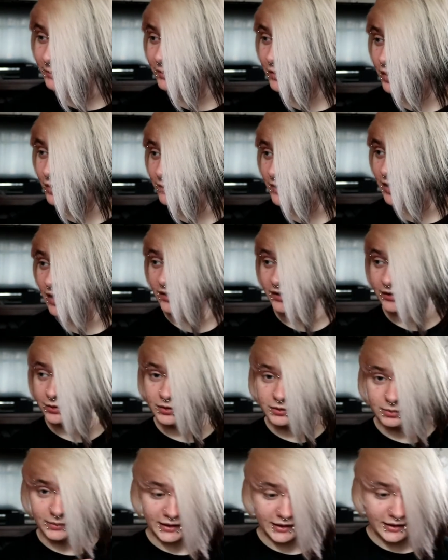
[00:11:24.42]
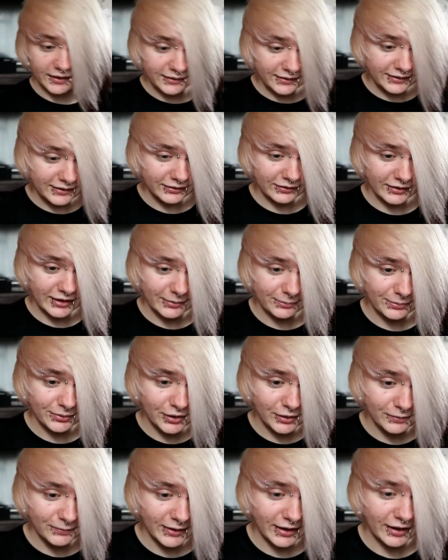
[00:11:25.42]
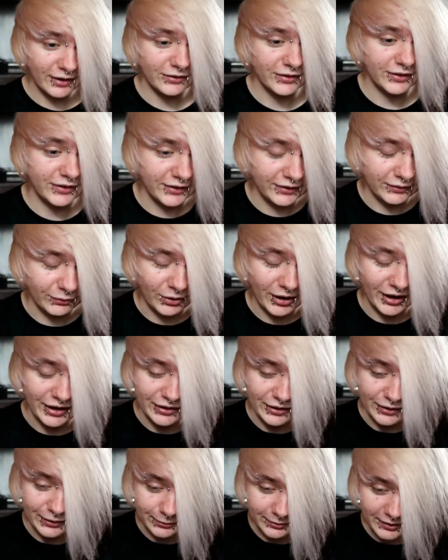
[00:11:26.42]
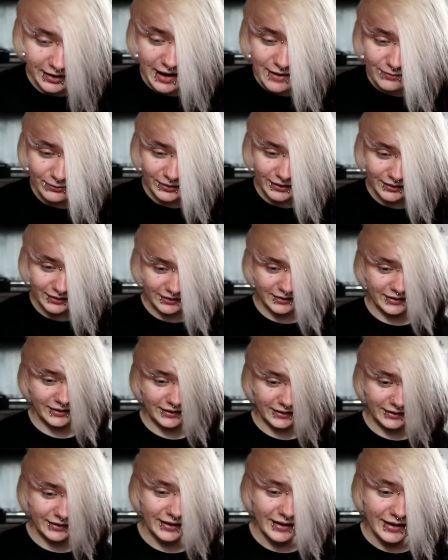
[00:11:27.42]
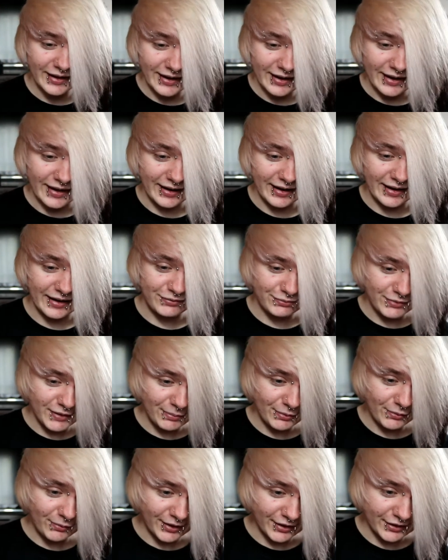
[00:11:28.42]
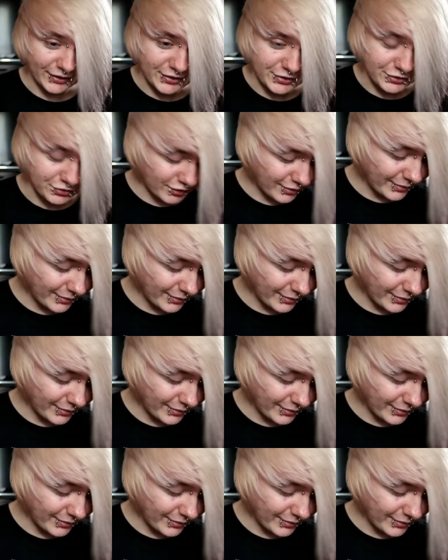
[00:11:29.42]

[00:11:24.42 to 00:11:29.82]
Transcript: profile, this was my Instagram profile, this is what I use for everything. If people wanted to draw